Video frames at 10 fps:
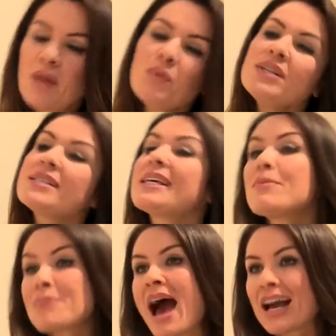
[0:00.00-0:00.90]
And what is the
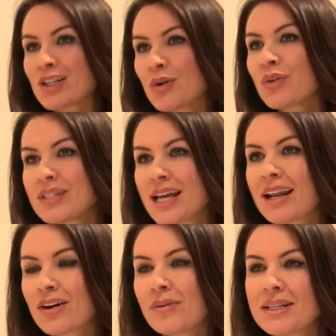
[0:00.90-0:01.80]
impact on the
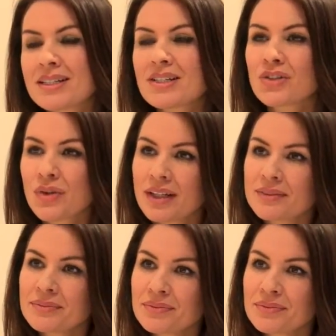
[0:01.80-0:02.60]
telecom industry?